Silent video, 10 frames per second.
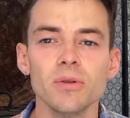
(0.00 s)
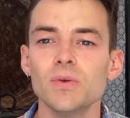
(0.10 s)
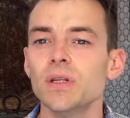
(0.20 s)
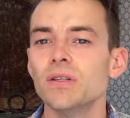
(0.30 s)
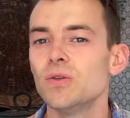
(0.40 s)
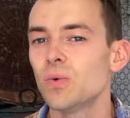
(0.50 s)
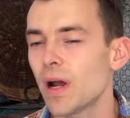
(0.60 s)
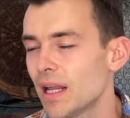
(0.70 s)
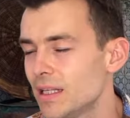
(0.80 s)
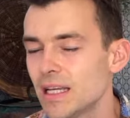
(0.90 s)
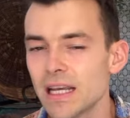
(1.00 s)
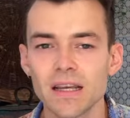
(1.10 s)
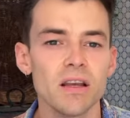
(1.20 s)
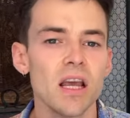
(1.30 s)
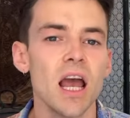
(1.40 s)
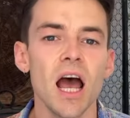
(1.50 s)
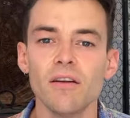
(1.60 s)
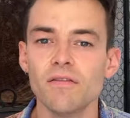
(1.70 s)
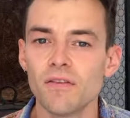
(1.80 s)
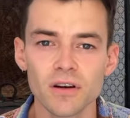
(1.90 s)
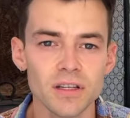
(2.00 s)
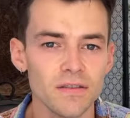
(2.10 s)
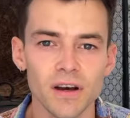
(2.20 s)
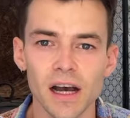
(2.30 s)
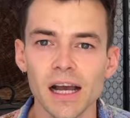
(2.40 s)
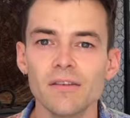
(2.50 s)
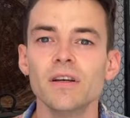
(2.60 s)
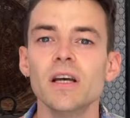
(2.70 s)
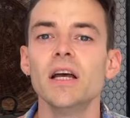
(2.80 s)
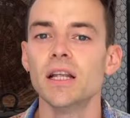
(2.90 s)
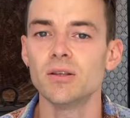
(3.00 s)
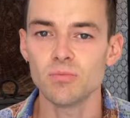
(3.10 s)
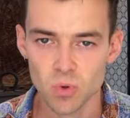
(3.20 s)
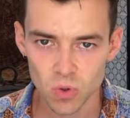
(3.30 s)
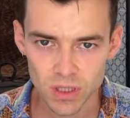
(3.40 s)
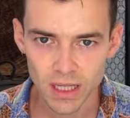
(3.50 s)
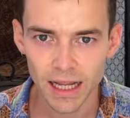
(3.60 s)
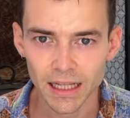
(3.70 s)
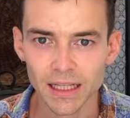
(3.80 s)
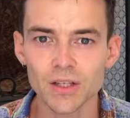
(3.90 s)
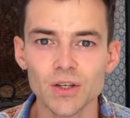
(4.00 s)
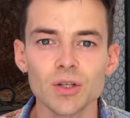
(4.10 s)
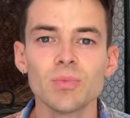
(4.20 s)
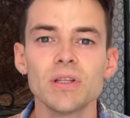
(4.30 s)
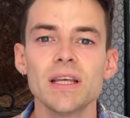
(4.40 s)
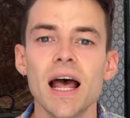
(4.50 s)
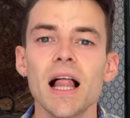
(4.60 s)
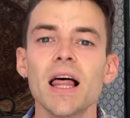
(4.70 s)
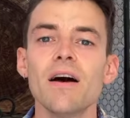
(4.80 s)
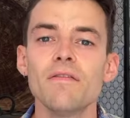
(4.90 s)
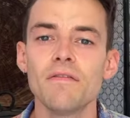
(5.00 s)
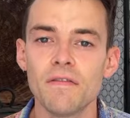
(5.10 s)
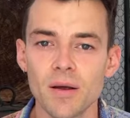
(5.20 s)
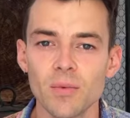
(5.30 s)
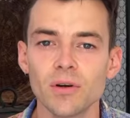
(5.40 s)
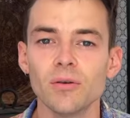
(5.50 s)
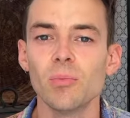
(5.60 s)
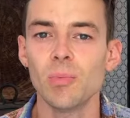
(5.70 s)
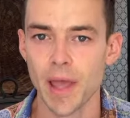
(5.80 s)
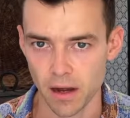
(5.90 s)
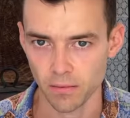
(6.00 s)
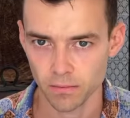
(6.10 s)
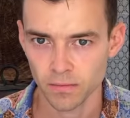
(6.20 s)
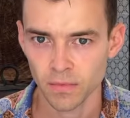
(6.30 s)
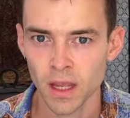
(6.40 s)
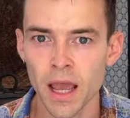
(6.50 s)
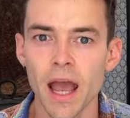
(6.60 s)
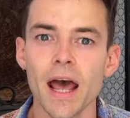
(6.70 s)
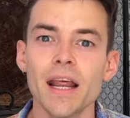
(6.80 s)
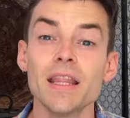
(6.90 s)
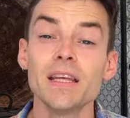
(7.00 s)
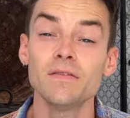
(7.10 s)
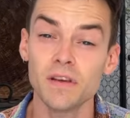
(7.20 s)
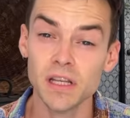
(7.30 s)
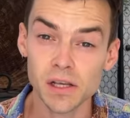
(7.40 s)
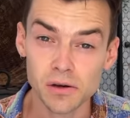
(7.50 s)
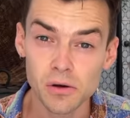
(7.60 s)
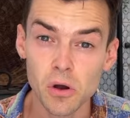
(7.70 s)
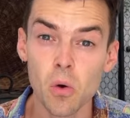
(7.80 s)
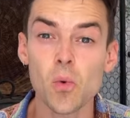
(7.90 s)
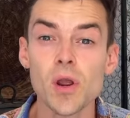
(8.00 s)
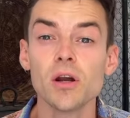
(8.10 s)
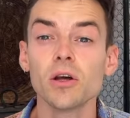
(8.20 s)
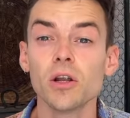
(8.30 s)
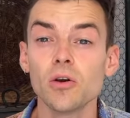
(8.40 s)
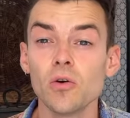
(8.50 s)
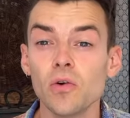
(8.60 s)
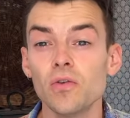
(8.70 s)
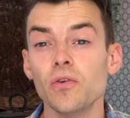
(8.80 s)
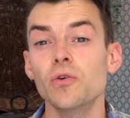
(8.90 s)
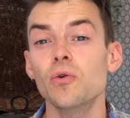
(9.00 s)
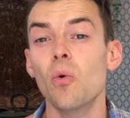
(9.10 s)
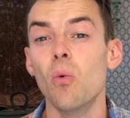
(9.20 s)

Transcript: between 20 and 45, it's most likely just patellofemoral pain. And in this video, we are going to go through